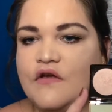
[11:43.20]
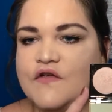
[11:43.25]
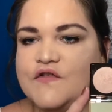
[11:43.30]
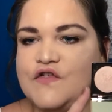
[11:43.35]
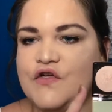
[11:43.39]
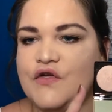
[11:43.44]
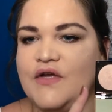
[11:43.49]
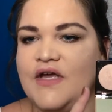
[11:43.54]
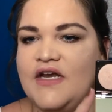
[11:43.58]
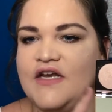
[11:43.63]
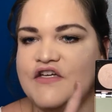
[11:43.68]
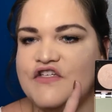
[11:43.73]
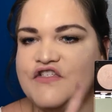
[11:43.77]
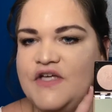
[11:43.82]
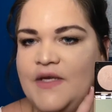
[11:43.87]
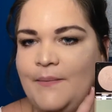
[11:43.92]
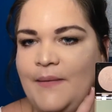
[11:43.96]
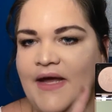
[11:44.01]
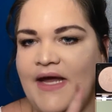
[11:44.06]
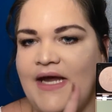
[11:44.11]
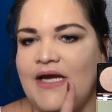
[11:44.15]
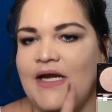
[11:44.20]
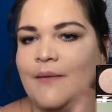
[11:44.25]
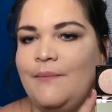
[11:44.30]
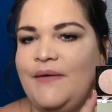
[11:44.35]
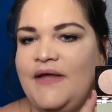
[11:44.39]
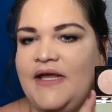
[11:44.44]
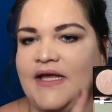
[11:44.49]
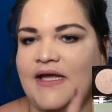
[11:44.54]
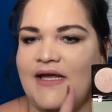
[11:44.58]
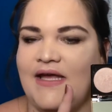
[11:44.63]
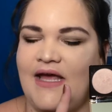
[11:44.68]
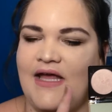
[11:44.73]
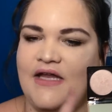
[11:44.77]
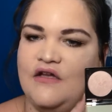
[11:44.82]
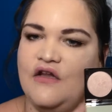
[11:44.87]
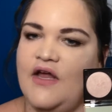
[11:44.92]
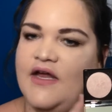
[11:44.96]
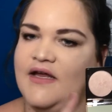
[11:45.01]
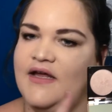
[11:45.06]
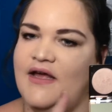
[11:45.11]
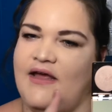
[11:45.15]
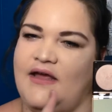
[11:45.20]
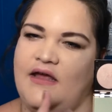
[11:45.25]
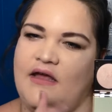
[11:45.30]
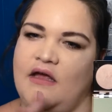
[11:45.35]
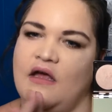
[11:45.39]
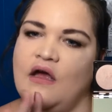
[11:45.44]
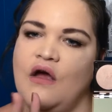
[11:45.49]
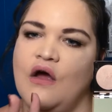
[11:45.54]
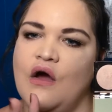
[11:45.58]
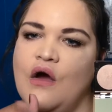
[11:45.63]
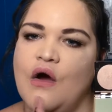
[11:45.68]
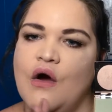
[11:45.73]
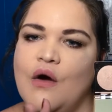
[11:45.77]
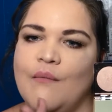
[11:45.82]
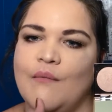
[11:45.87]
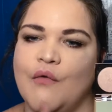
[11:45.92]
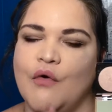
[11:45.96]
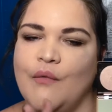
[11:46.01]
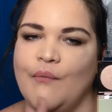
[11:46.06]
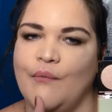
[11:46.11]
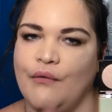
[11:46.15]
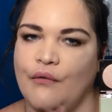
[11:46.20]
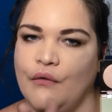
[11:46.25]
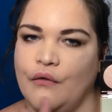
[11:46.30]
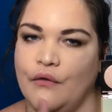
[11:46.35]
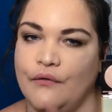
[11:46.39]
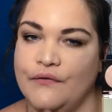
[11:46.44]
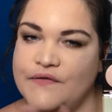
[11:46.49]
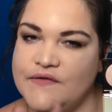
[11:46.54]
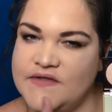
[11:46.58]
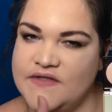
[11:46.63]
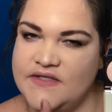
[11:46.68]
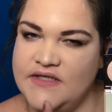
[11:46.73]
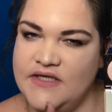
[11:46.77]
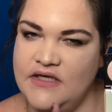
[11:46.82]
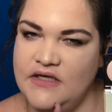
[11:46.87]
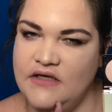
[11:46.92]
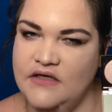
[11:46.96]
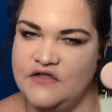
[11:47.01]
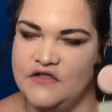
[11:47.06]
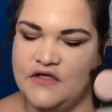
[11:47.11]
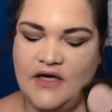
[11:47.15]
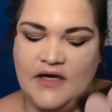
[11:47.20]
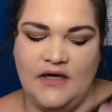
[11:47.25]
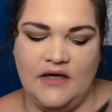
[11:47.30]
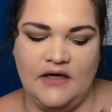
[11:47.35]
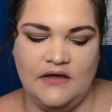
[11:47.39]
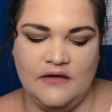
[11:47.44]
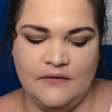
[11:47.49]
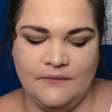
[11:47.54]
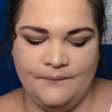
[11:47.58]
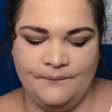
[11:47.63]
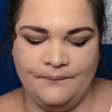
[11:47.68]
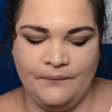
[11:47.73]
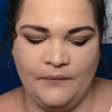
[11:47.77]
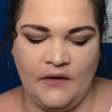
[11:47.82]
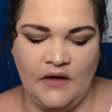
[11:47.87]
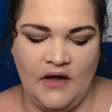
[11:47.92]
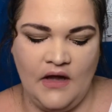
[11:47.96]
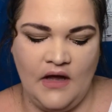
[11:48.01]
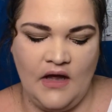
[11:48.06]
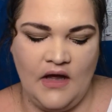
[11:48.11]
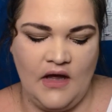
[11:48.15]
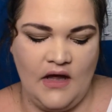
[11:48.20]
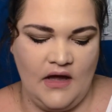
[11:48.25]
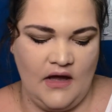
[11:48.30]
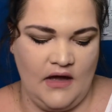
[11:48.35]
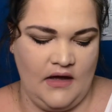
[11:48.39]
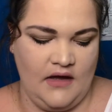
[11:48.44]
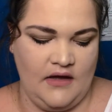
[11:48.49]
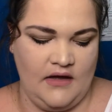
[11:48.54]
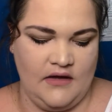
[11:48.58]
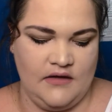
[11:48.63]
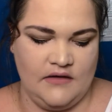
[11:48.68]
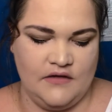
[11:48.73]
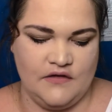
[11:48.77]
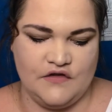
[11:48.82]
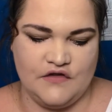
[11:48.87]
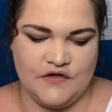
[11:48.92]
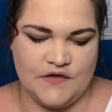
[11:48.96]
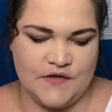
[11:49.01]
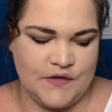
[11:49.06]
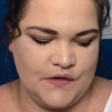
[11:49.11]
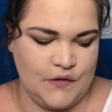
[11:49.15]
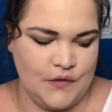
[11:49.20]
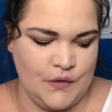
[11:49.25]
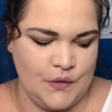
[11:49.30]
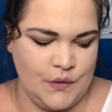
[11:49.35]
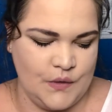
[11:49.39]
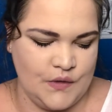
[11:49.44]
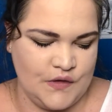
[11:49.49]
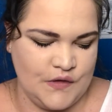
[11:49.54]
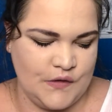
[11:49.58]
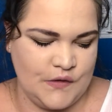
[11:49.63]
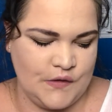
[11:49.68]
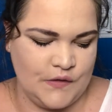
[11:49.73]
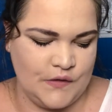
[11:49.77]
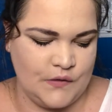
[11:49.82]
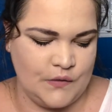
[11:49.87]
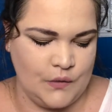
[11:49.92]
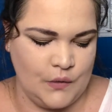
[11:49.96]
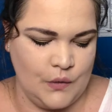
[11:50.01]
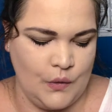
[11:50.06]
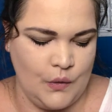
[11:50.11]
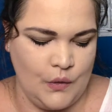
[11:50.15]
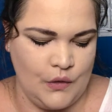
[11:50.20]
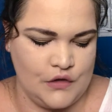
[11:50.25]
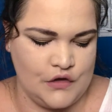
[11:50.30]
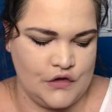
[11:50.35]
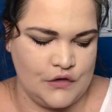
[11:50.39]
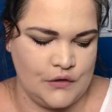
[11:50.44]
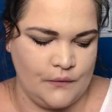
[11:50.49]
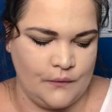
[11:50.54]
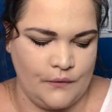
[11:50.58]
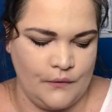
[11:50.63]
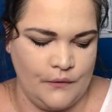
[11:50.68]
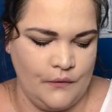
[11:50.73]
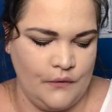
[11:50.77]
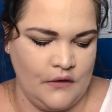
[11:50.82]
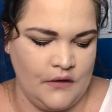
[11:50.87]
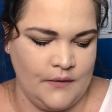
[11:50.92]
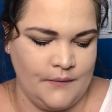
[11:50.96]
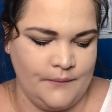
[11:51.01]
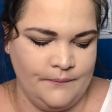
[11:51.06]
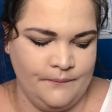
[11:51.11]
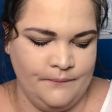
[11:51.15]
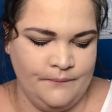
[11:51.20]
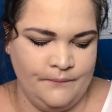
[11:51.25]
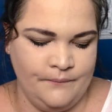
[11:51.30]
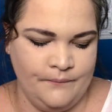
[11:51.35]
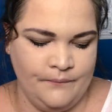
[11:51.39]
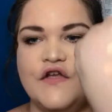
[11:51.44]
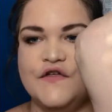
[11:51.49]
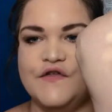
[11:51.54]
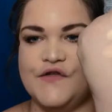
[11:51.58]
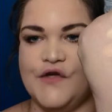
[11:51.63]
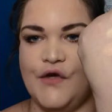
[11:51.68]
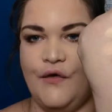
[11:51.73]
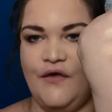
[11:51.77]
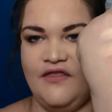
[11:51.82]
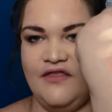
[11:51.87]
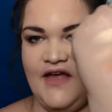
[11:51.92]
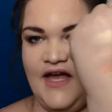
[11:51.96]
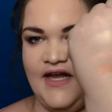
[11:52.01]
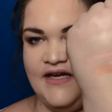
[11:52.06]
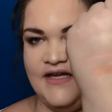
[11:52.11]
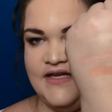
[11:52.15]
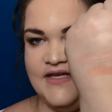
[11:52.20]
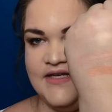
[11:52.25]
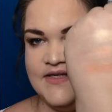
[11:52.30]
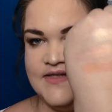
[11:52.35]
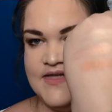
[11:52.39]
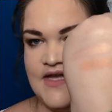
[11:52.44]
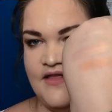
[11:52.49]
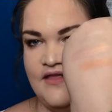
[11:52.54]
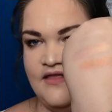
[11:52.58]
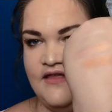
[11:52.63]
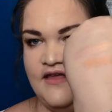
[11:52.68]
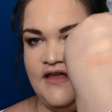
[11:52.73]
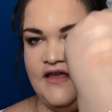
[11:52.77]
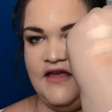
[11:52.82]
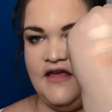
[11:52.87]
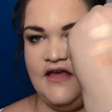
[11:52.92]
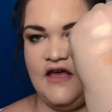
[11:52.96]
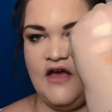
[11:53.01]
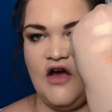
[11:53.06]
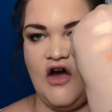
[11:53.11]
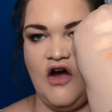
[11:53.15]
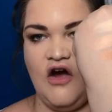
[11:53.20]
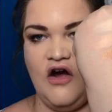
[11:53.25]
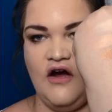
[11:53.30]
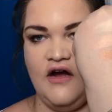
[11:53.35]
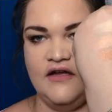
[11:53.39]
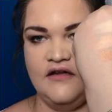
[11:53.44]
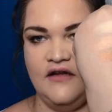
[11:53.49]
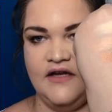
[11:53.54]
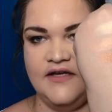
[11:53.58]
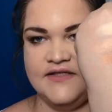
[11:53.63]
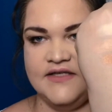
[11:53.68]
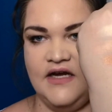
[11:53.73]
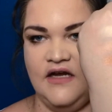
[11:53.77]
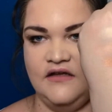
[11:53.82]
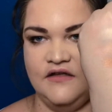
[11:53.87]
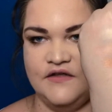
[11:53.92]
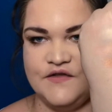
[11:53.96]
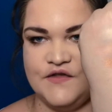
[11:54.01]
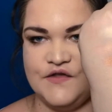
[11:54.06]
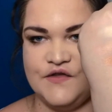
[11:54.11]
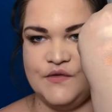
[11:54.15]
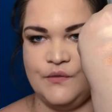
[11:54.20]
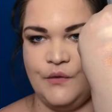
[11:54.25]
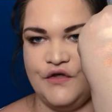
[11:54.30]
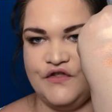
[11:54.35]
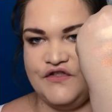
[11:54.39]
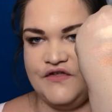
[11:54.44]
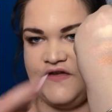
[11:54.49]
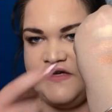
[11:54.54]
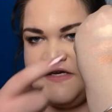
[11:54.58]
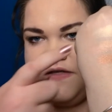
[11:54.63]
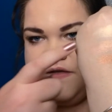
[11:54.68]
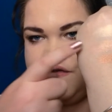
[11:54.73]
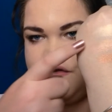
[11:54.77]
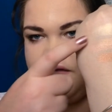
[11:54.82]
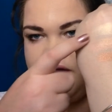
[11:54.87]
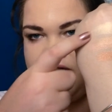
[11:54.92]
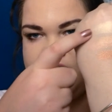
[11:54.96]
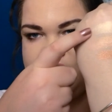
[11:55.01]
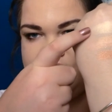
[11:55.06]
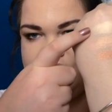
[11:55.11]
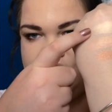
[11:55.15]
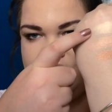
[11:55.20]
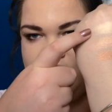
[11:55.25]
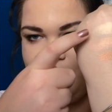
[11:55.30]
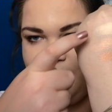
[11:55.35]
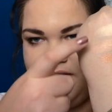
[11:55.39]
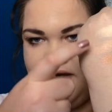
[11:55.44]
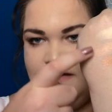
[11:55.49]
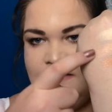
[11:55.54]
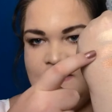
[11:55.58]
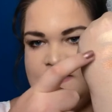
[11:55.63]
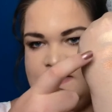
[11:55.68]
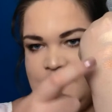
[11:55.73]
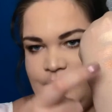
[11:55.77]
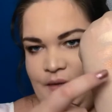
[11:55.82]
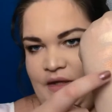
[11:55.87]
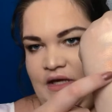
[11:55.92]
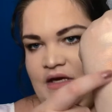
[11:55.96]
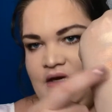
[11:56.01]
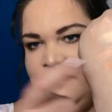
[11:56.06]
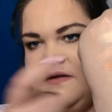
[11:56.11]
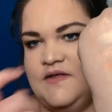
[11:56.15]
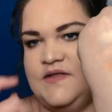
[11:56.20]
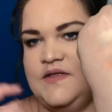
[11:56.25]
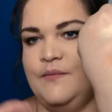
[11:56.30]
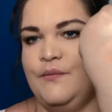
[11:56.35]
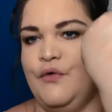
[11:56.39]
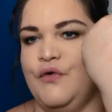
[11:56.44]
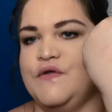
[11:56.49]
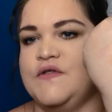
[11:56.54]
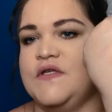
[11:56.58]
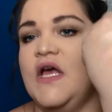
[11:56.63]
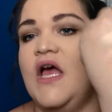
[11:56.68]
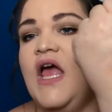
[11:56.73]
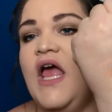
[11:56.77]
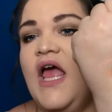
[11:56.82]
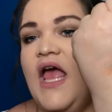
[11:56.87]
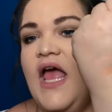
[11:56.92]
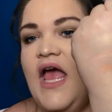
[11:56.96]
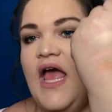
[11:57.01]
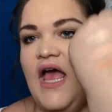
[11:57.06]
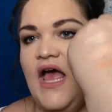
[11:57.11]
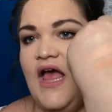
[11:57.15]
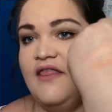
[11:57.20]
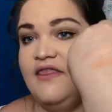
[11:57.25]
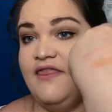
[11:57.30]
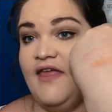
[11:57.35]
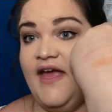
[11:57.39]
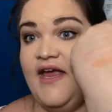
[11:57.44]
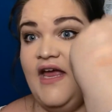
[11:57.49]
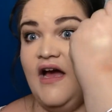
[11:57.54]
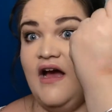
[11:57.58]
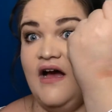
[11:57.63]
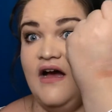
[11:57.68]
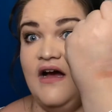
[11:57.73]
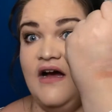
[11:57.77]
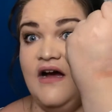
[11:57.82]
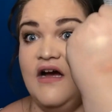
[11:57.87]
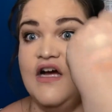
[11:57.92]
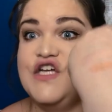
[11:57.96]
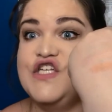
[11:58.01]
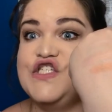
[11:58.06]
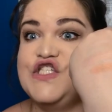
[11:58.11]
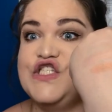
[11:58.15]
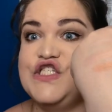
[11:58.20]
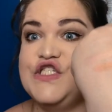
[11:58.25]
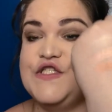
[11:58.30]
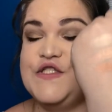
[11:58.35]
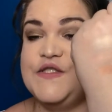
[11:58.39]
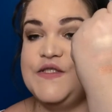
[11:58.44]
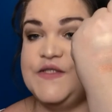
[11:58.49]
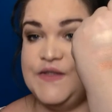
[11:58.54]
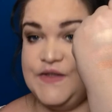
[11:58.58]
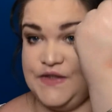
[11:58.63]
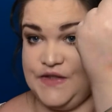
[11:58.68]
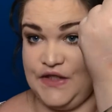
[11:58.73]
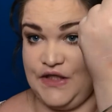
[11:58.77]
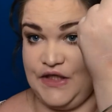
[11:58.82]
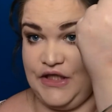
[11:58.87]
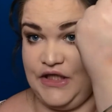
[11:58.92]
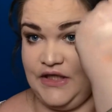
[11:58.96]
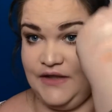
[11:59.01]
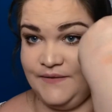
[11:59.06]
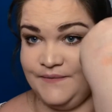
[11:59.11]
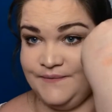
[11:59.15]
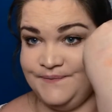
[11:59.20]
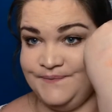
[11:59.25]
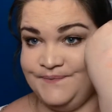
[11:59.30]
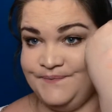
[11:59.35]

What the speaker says: So you get a champagne, a pink, and like a more bronzy shade. And just to swatcheroo them. So that is the highlight colours swatched there. So that's the champagne, that's the pink, and that's the bronze. They are stunning.